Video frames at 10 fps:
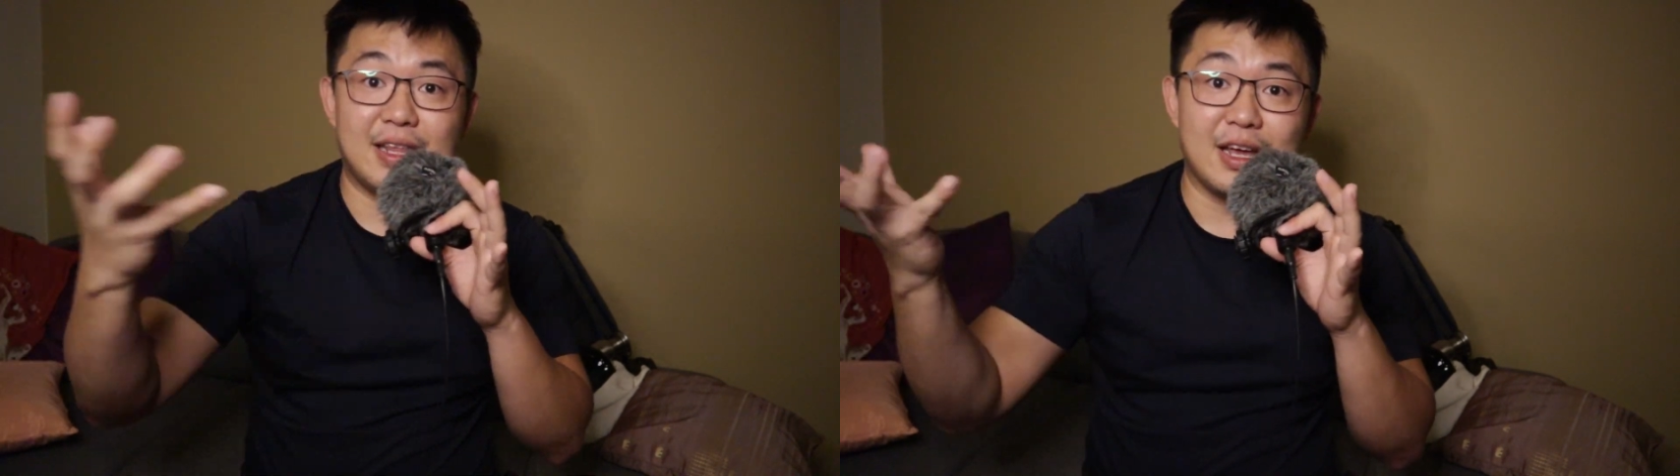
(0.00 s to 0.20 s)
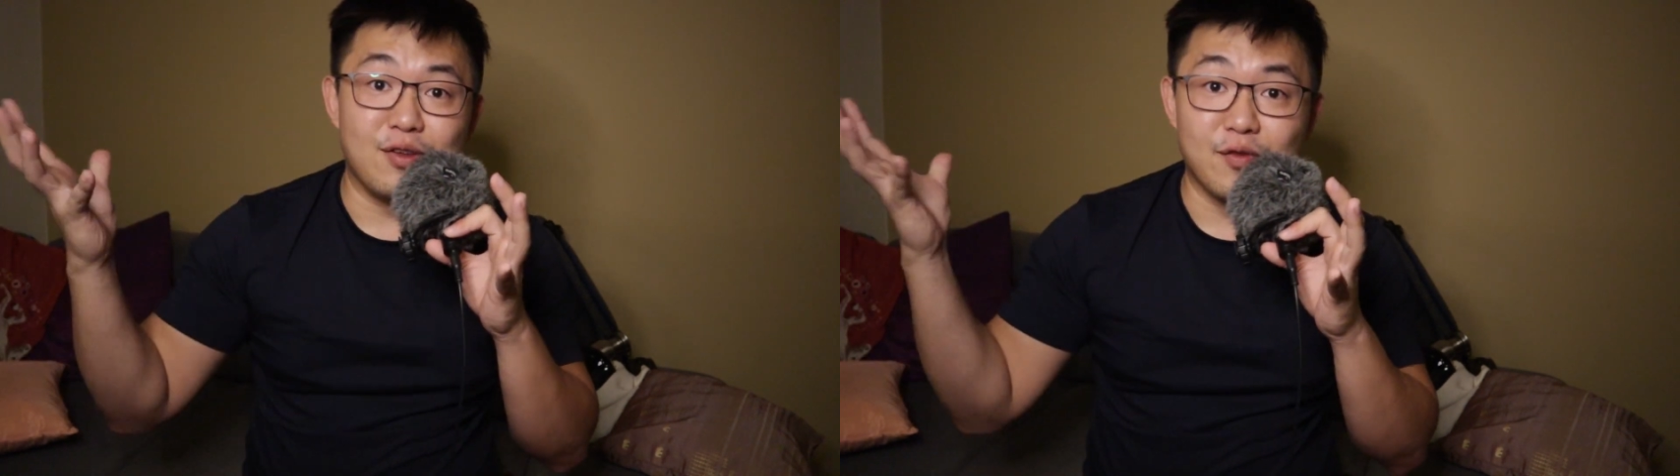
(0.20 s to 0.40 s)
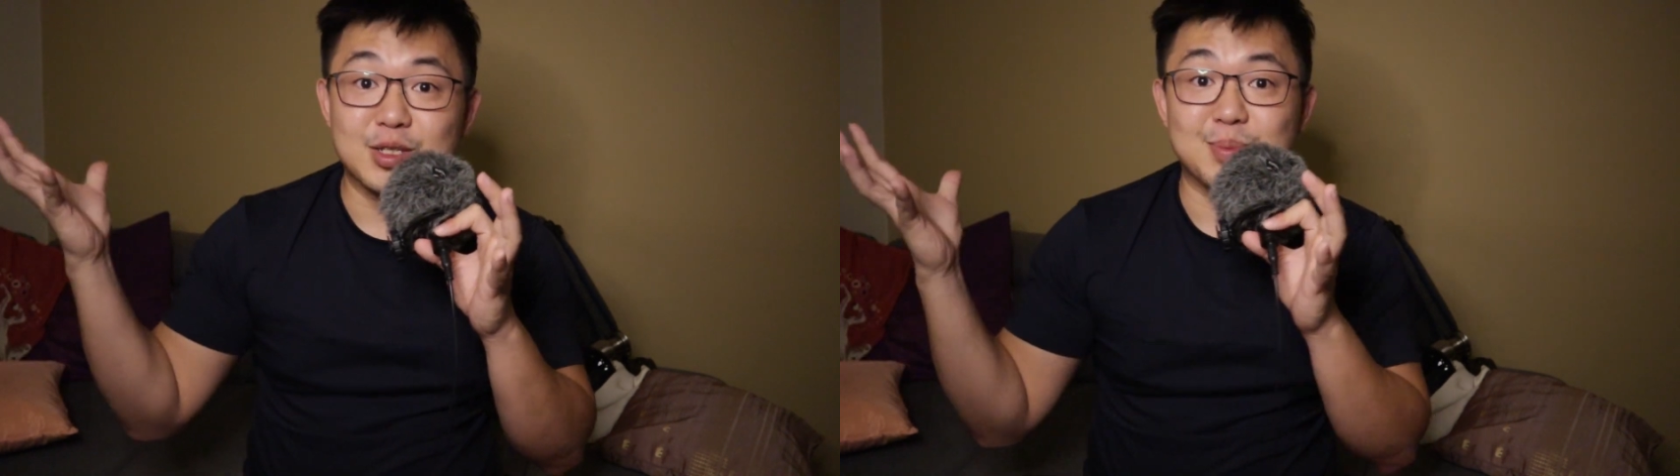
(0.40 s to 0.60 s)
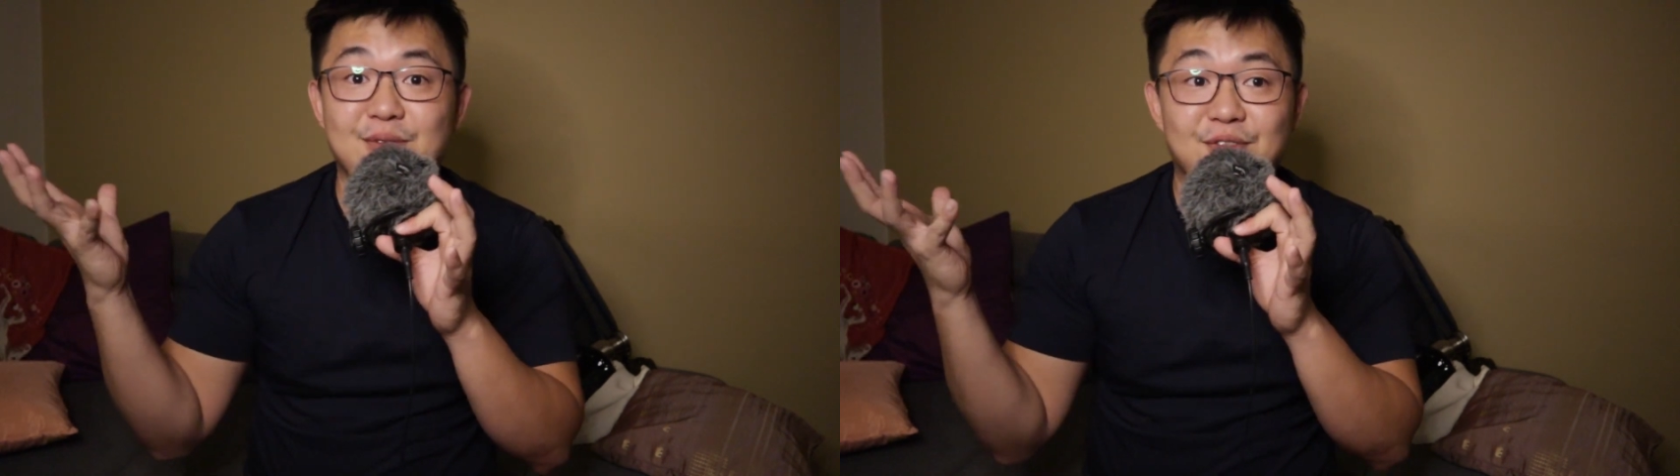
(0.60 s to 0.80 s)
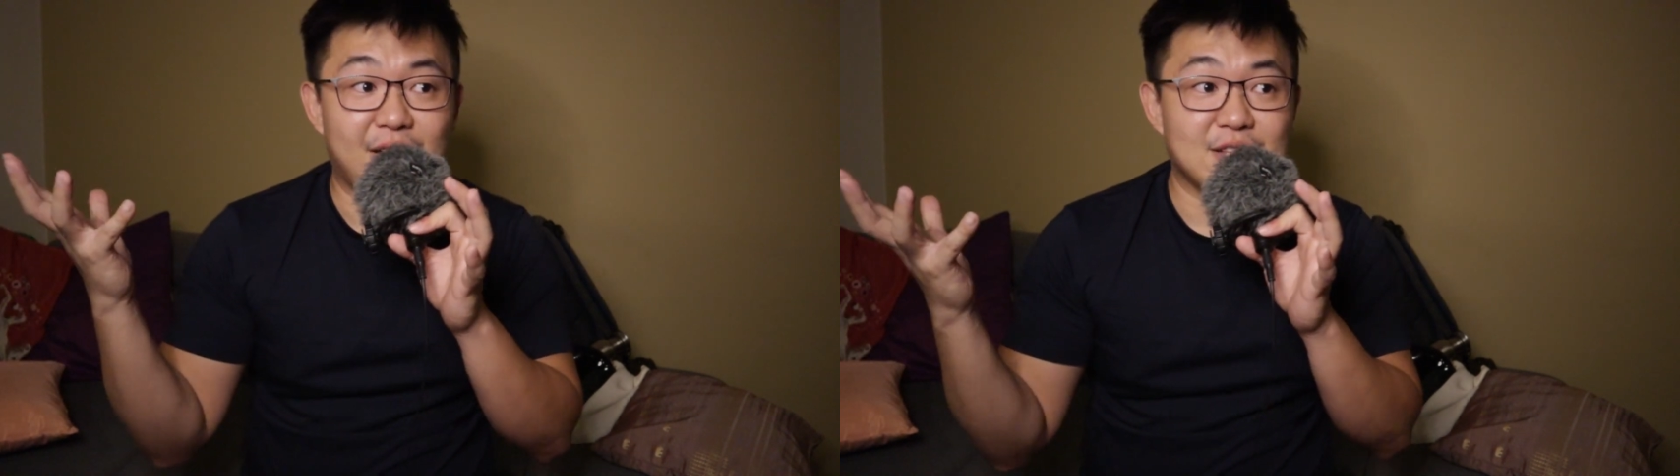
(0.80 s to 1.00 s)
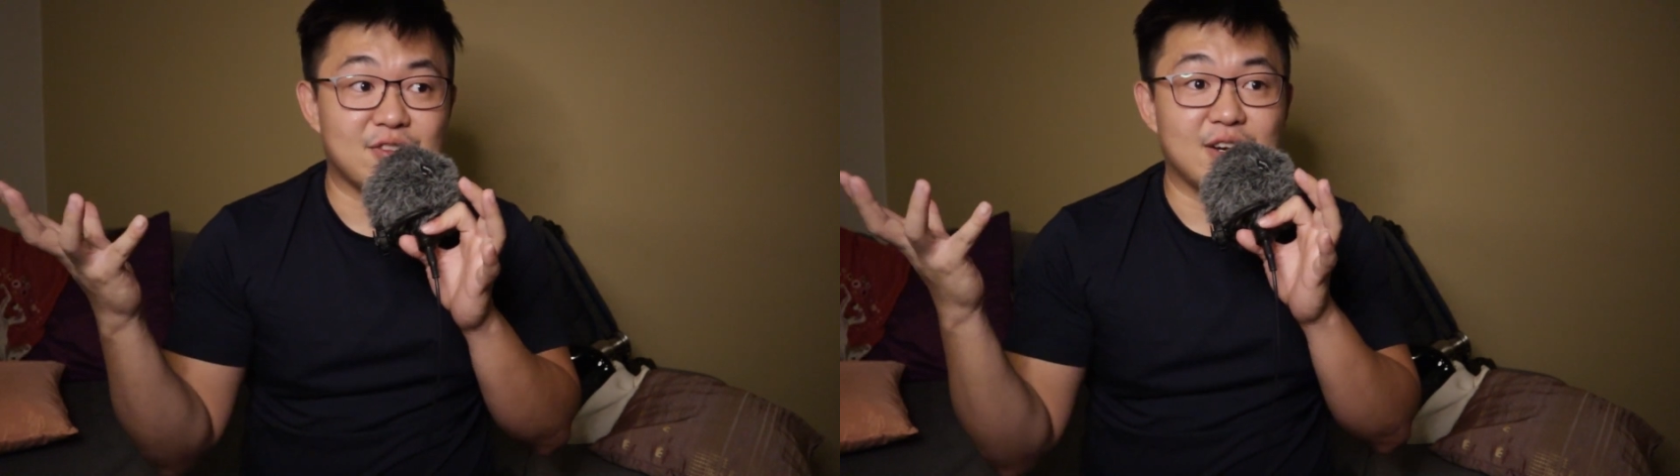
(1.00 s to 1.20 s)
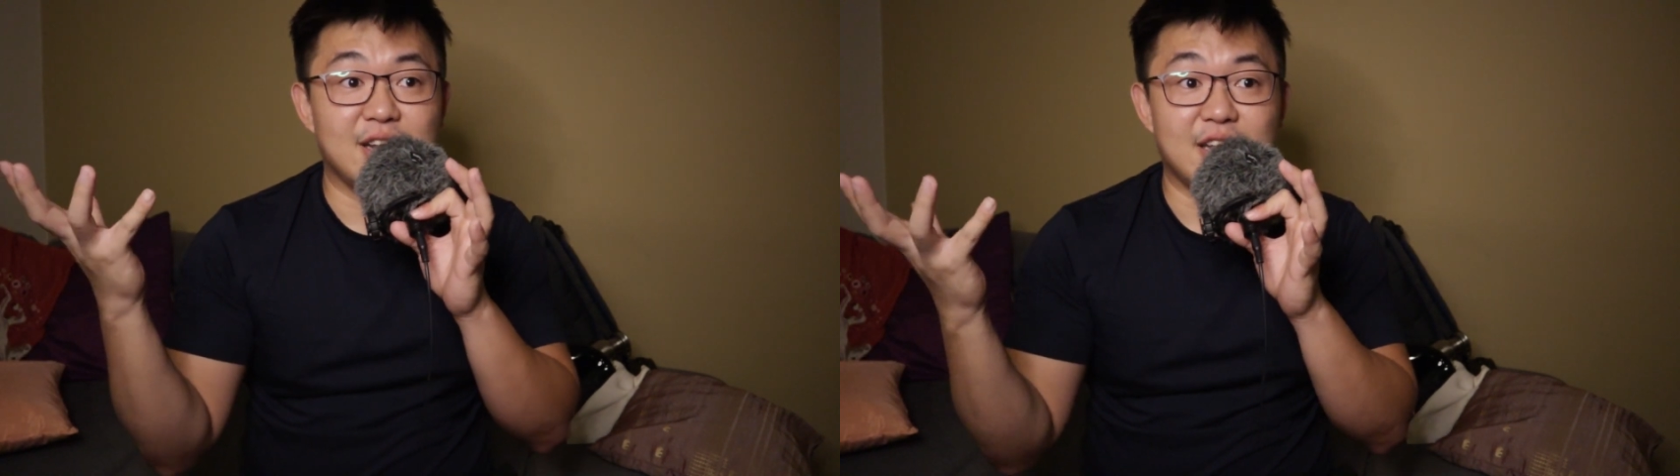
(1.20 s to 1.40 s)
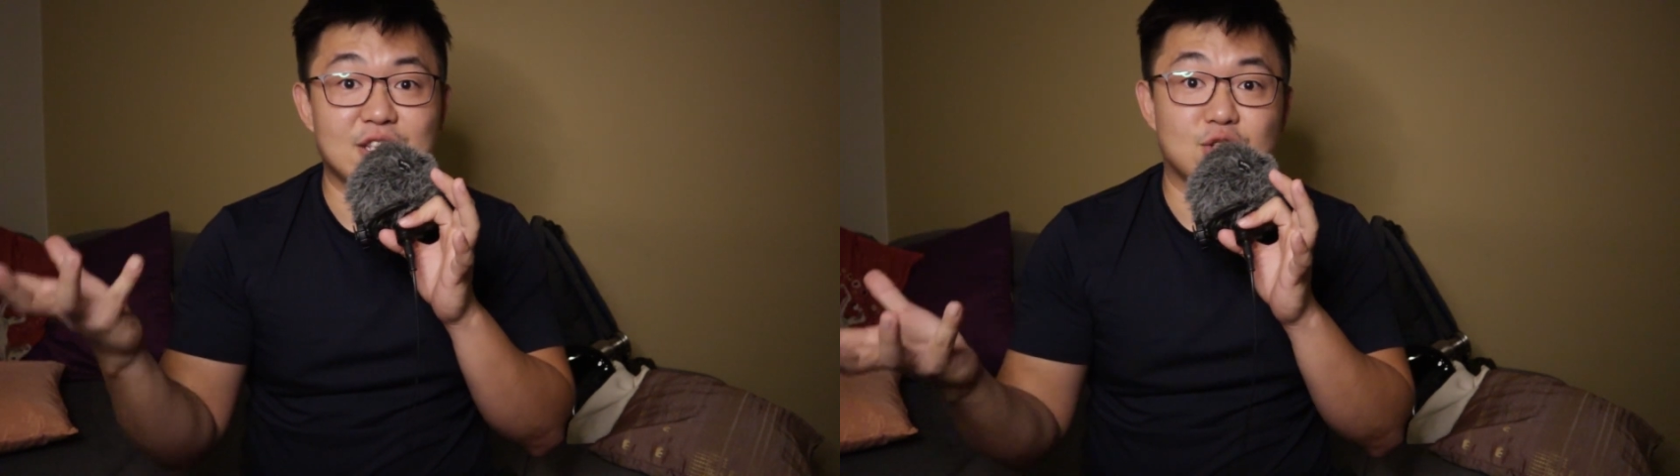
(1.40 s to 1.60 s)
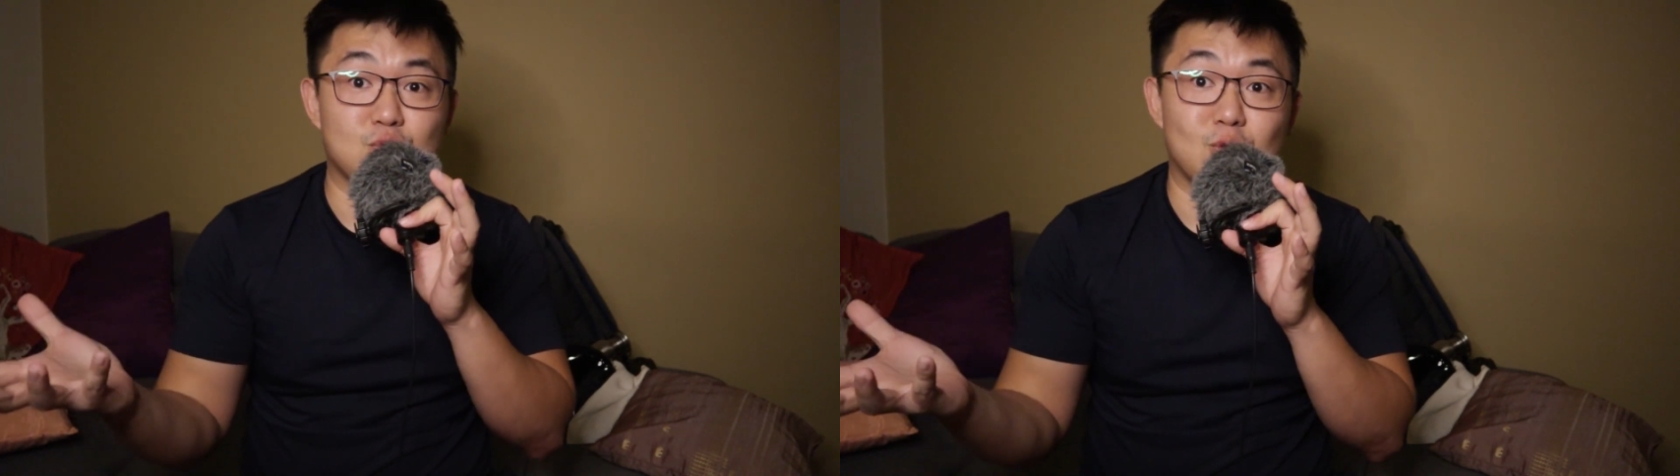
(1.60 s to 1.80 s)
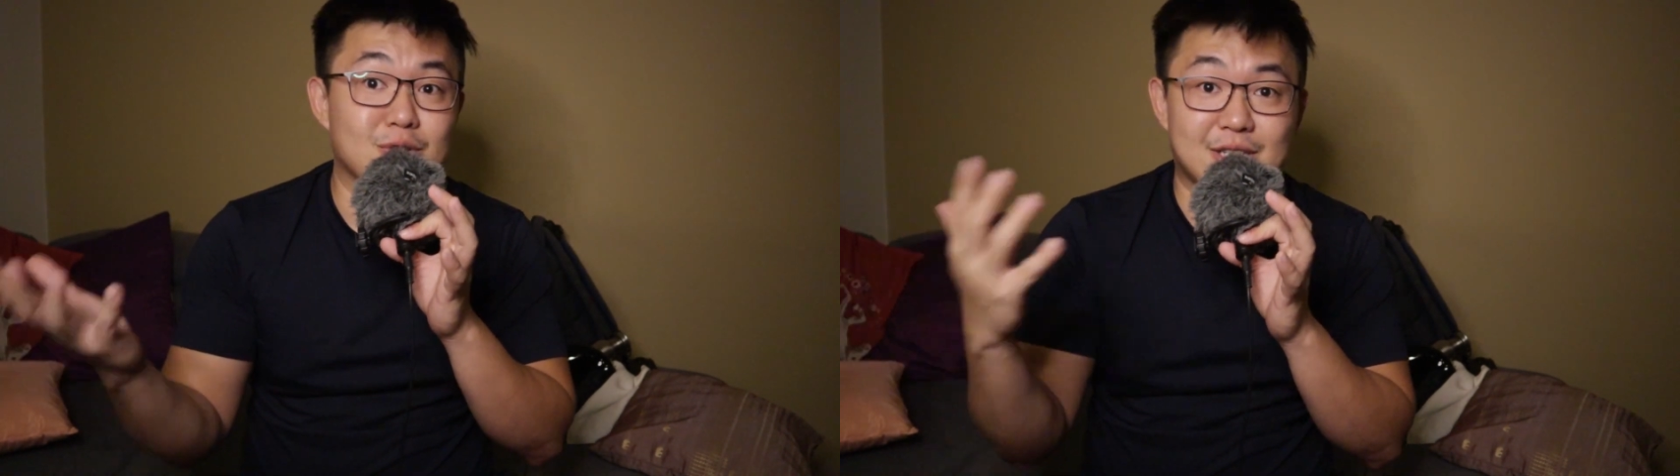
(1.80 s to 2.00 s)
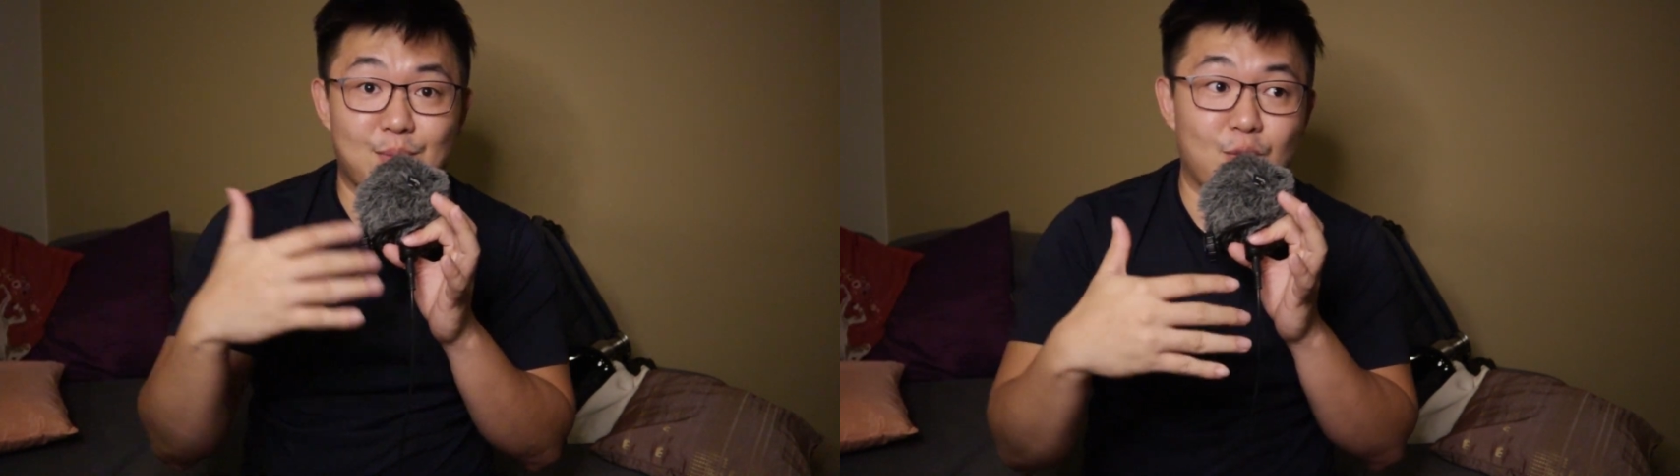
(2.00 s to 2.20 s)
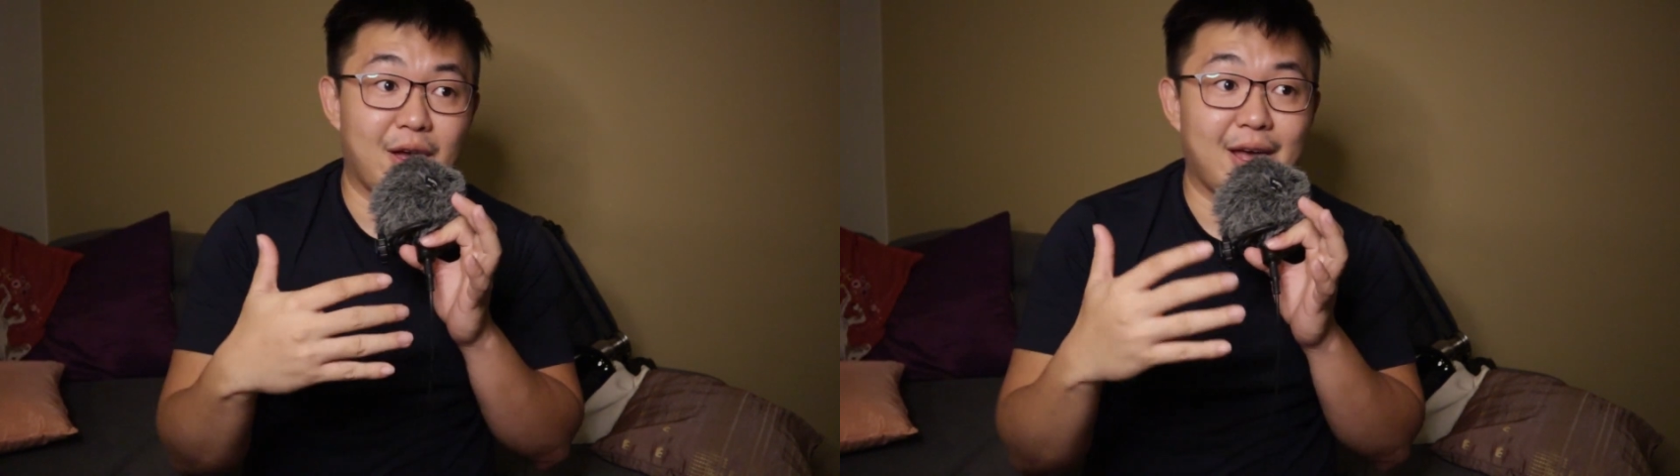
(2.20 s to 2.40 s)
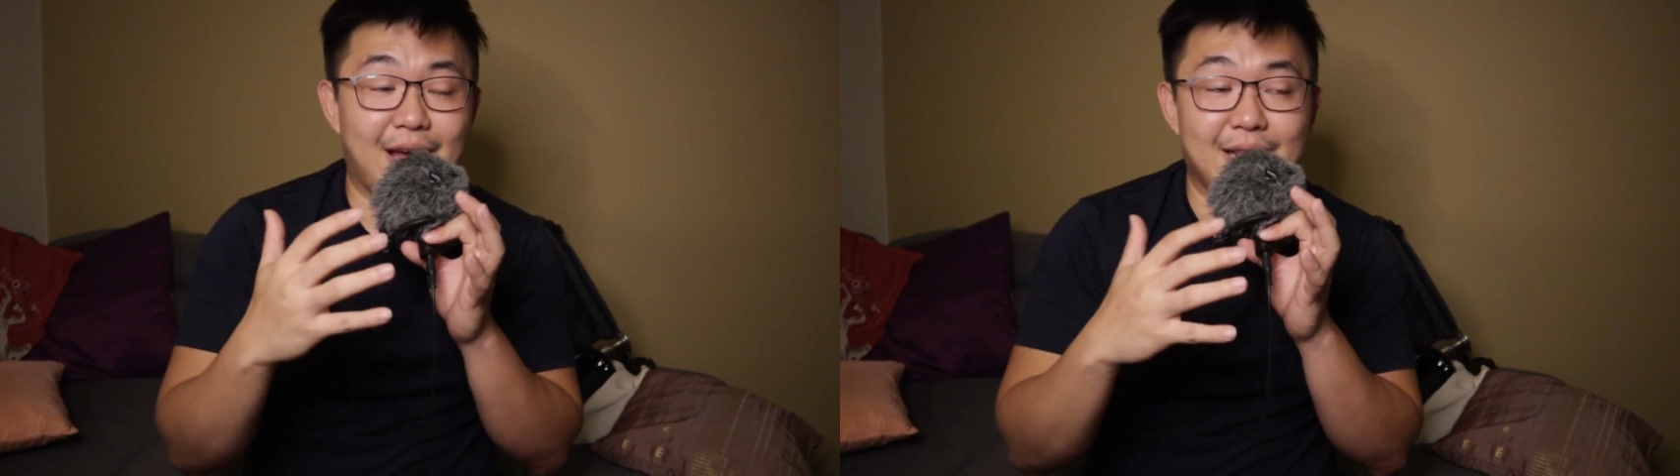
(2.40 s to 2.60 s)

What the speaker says: their investment funds, right, needs to go somewhere.